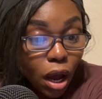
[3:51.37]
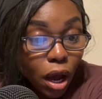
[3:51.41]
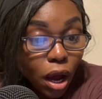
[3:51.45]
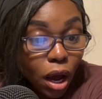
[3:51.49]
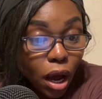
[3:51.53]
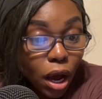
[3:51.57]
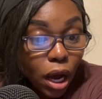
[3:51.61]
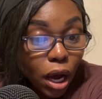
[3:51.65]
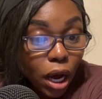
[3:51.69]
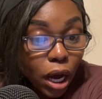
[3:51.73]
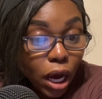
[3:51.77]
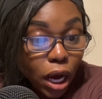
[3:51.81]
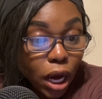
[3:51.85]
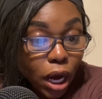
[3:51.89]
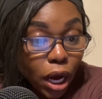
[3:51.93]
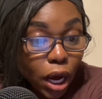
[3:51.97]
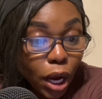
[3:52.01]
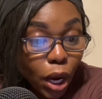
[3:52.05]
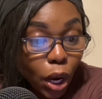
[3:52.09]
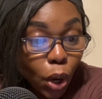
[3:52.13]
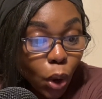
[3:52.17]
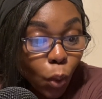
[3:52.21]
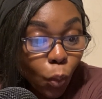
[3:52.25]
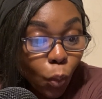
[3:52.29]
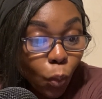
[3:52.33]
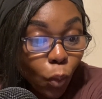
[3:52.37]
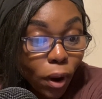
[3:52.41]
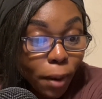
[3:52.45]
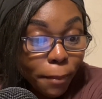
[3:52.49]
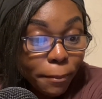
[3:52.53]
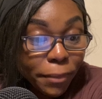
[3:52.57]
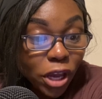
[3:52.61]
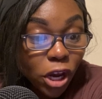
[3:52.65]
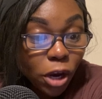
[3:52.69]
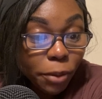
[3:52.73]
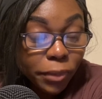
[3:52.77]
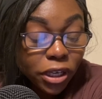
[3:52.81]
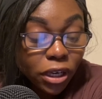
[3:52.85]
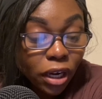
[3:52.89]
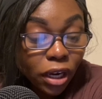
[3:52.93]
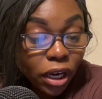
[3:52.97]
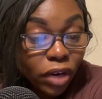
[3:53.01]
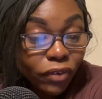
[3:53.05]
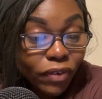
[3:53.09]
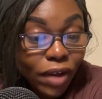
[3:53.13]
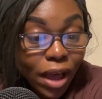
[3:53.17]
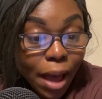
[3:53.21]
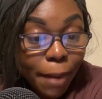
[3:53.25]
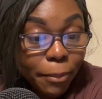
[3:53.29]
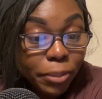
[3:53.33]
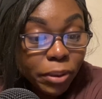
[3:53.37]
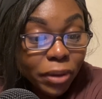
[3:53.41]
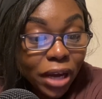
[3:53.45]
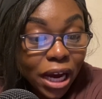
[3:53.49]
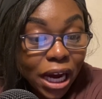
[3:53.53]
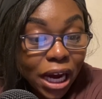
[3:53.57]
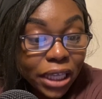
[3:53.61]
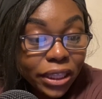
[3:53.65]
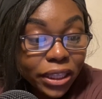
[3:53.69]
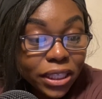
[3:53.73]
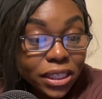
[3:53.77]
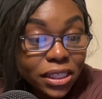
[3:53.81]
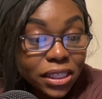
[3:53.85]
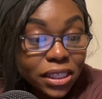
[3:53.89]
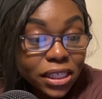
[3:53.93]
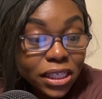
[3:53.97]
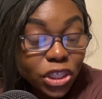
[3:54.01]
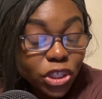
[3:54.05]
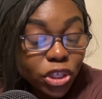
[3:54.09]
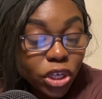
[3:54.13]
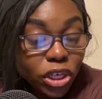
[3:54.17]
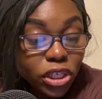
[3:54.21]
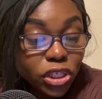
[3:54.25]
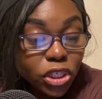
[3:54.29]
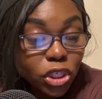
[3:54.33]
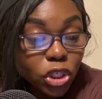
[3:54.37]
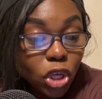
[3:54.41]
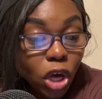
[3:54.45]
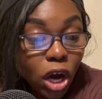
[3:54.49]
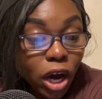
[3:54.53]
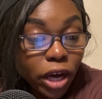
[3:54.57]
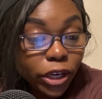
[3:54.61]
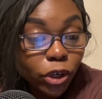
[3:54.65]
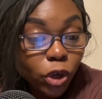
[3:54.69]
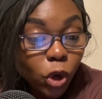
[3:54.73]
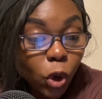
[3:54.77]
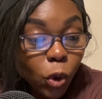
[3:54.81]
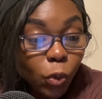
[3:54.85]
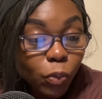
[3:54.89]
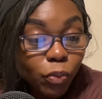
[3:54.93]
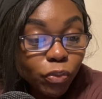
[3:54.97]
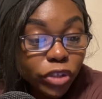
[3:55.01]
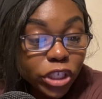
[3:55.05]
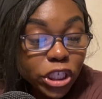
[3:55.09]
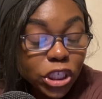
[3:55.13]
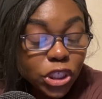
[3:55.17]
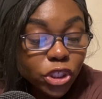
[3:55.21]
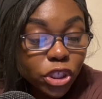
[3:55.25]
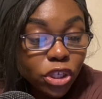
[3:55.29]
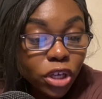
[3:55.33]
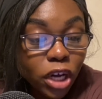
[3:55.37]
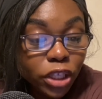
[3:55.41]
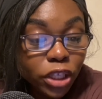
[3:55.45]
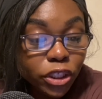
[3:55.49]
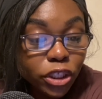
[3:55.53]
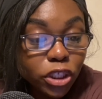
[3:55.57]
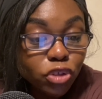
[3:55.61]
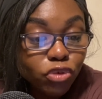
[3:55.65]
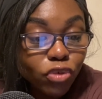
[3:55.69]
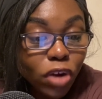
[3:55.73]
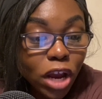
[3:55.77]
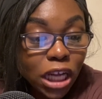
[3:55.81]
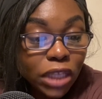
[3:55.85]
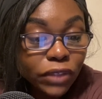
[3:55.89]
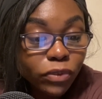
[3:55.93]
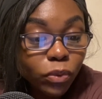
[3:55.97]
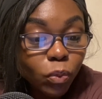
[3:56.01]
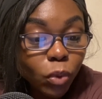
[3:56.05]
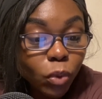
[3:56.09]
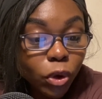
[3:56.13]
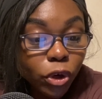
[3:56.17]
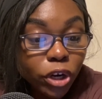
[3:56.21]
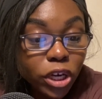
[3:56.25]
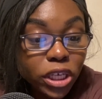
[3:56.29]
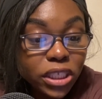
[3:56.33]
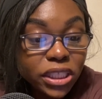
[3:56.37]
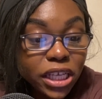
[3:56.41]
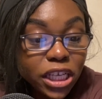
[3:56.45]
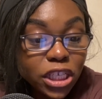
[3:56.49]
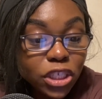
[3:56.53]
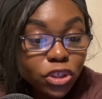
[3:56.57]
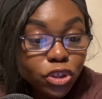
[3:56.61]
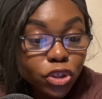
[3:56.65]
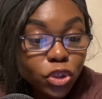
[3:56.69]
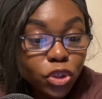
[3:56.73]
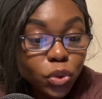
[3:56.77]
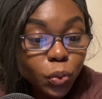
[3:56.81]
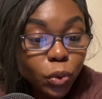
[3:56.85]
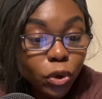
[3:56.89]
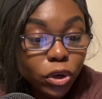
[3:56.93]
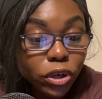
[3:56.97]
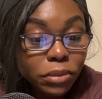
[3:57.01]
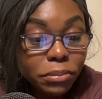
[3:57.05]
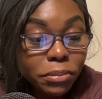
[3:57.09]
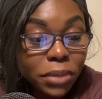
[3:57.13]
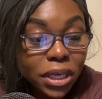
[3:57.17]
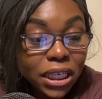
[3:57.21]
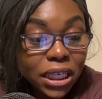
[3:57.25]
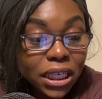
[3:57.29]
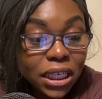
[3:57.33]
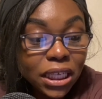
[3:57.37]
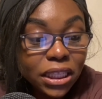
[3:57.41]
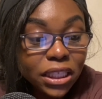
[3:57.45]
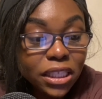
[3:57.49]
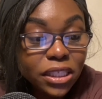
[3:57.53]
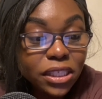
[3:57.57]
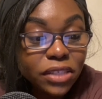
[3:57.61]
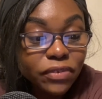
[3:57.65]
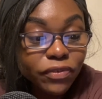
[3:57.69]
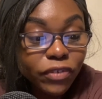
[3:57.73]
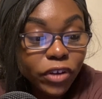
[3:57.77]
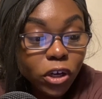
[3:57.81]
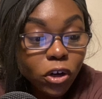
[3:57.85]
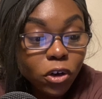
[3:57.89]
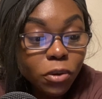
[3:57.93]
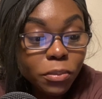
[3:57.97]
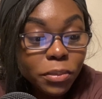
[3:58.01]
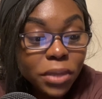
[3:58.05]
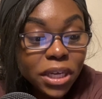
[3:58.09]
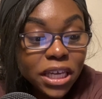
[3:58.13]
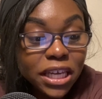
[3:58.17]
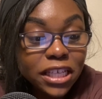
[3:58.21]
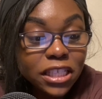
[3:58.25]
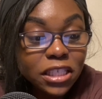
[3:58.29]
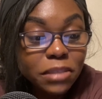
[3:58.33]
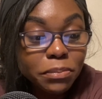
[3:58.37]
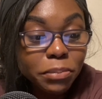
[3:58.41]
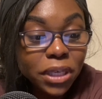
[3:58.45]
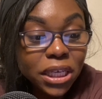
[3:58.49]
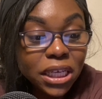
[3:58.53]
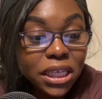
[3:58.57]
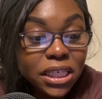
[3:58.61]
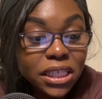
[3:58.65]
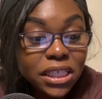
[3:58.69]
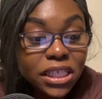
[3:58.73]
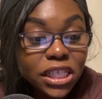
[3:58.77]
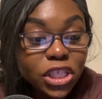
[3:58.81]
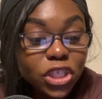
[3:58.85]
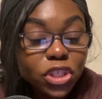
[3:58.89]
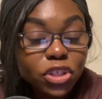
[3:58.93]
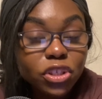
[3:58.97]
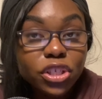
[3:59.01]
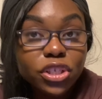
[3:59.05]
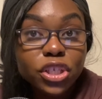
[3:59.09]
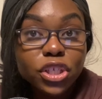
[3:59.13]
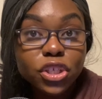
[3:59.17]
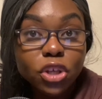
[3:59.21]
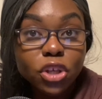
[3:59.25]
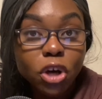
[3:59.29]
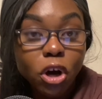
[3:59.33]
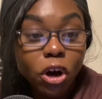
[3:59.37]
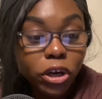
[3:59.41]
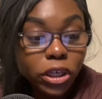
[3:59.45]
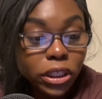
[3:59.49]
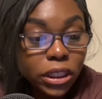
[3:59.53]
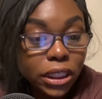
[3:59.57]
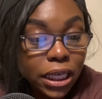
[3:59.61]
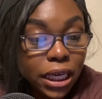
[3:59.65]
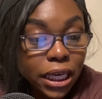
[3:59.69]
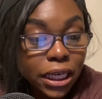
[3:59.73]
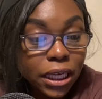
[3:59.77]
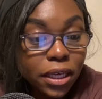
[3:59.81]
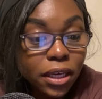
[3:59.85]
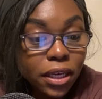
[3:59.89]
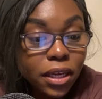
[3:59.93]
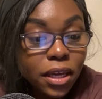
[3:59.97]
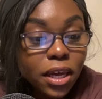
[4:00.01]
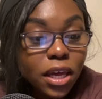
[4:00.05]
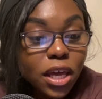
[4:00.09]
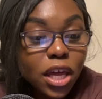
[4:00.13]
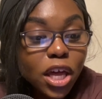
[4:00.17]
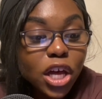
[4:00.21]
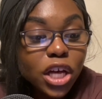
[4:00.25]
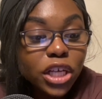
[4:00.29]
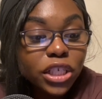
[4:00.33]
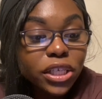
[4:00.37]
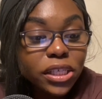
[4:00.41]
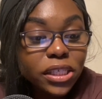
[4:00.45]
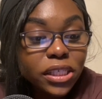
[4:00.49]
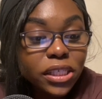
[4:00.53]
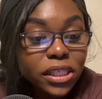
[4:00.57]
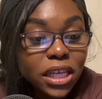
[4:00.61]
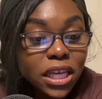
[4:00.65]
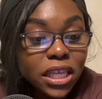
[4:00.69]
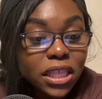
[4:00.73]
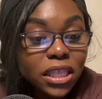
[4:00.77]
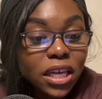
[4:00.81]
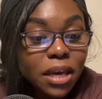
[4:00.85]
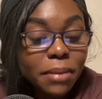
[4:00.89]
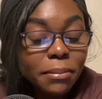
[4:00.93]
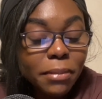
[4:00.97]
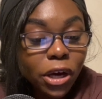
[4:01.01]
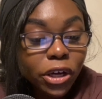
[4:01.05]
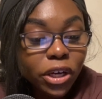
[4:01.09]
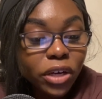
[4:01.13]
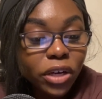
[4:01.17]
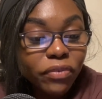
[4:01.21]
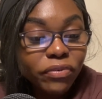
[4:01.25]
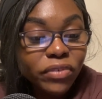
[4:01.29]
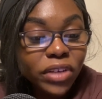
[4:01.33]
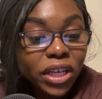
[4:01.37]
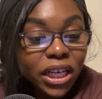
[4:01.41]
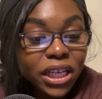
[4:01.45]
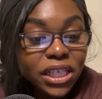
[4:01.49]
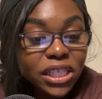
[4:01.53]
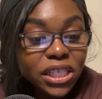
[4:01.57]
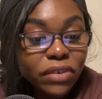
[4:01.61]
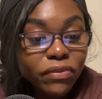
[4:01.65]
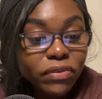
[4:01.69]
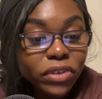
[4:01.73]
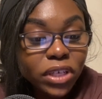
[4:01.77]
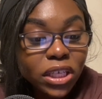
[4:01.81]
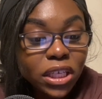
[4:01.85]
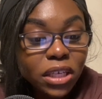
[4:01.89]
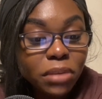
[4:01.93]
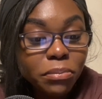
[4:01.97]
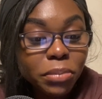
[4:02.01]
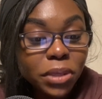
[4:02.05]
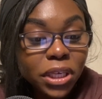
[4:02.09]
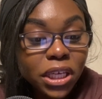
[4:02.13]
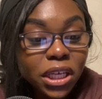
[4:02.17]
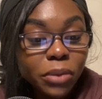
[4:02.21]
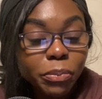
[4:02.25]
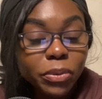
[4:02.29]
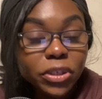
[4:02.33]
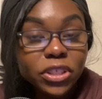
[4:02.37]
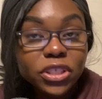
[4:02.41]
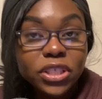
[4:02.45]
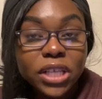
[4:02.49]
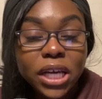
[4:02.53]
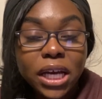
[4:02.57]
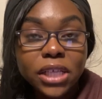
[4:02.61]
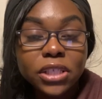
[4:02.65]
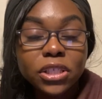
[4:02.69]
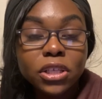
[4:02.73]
What may or may not have happened behind the scenes does not and hopefully should not detract from what our intentions were in making this film. It's being disheartening to see the amount of negativity being projected